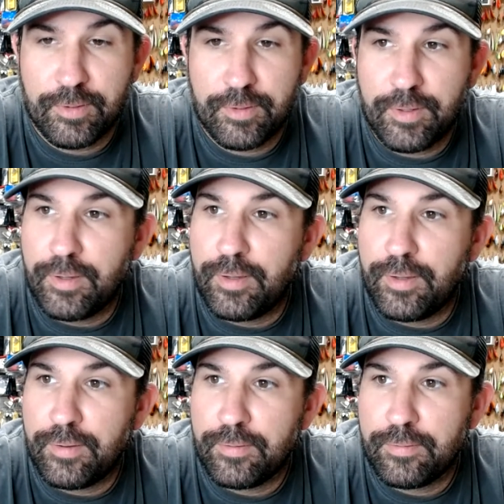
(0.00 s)

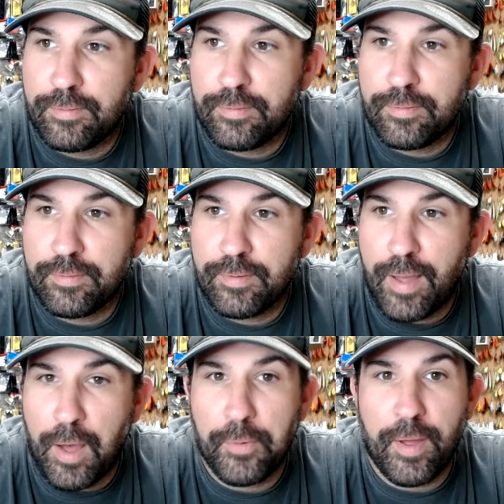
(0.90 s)
Uh,
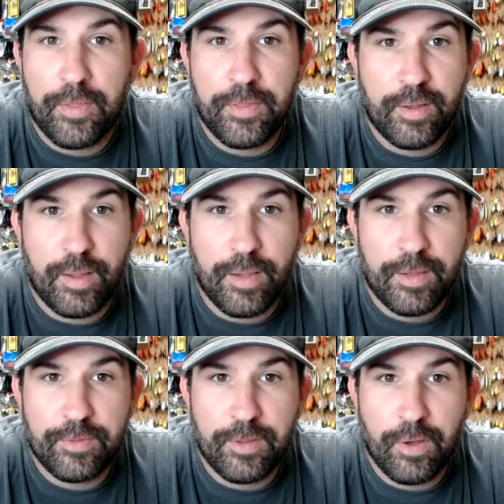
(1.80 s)
I think I
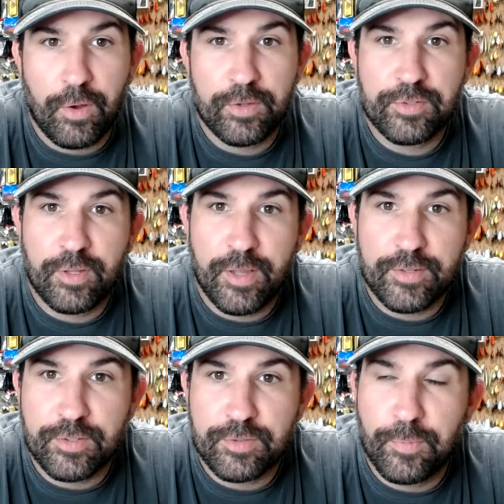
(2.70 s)
like the August
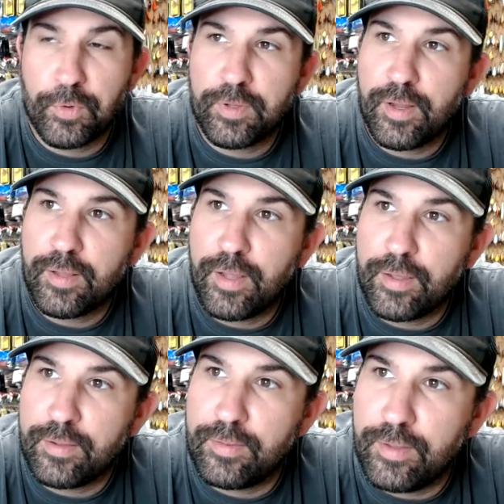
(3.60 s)
classics more than I
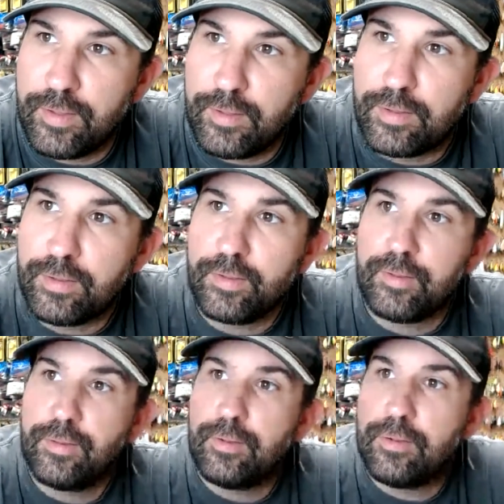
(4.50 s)
like the
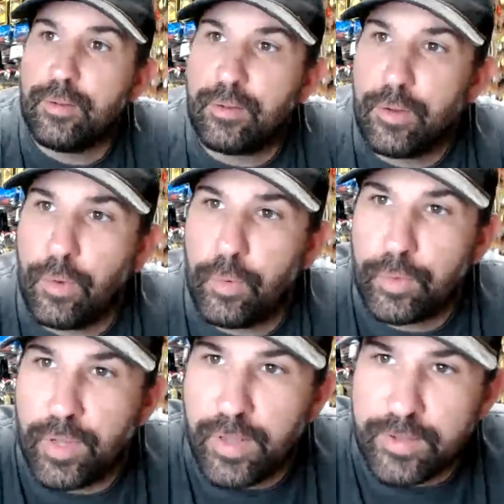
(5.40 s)
cold
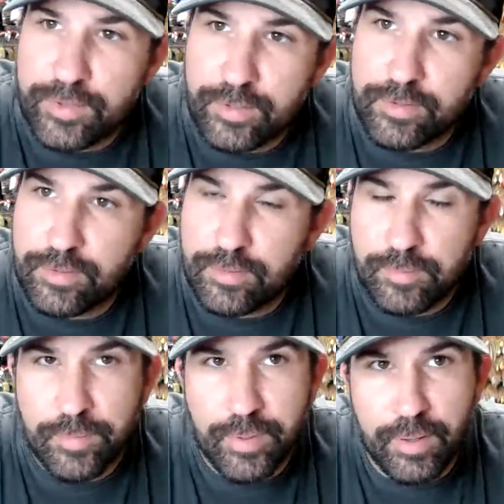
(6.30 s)
classics,
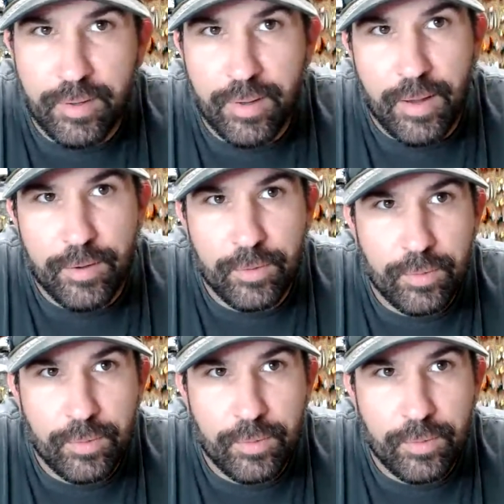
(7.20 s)
but uh, I